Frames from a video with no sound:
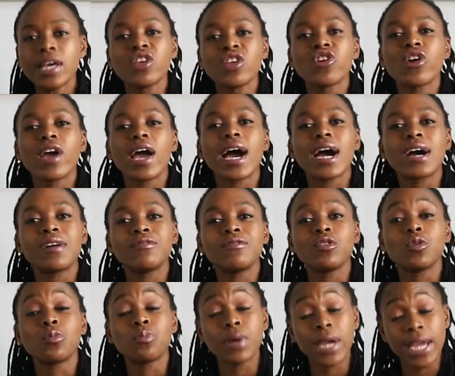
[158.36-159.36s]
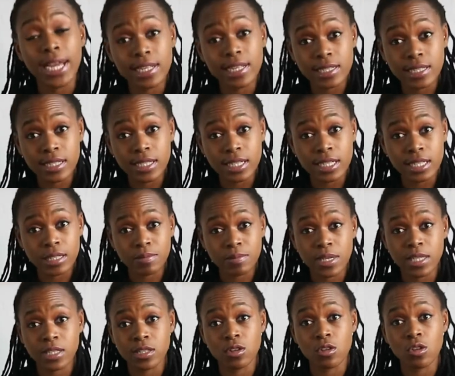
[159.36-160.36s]
you have your pectineus
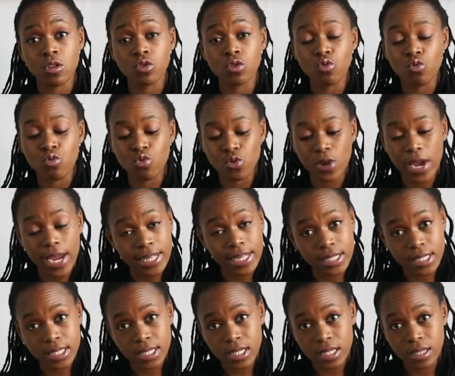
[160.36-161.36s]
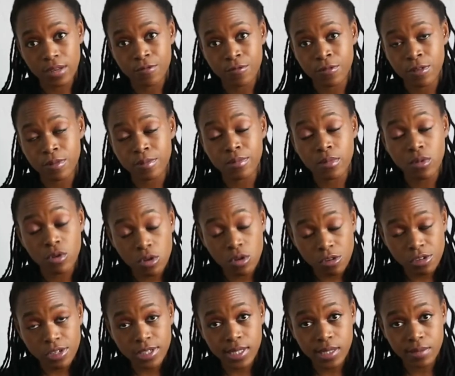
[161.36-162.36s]
muscle, rectus
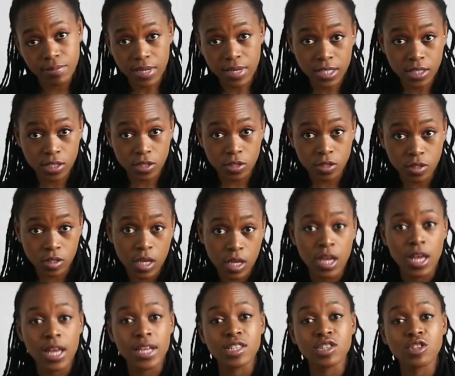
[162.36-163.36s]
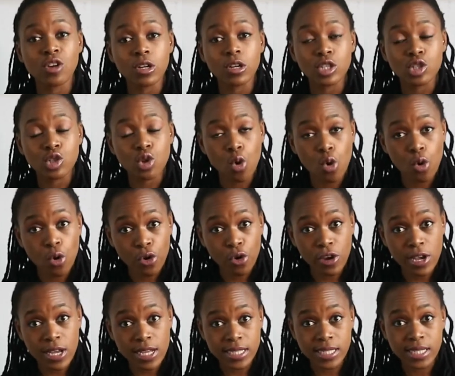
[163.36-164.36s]
femoris muscle,
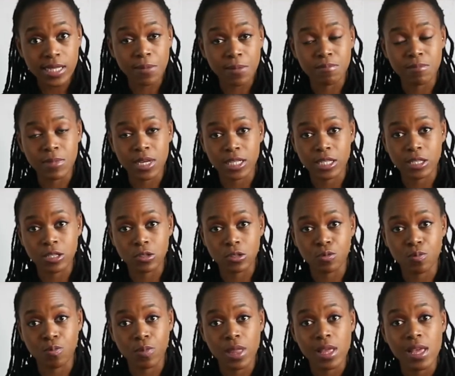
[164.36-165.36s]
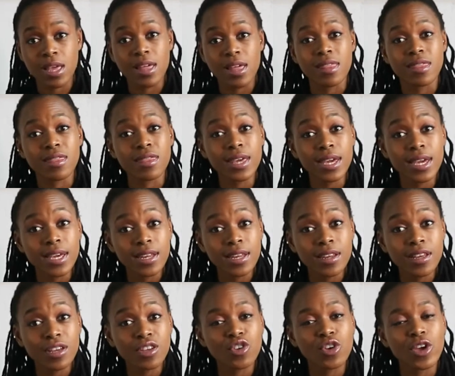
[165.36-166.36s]
sartorius muscle.
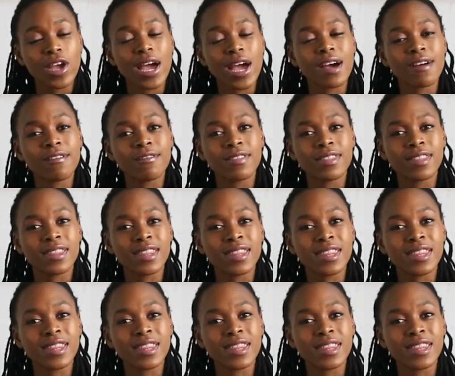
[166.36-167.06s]
Then you have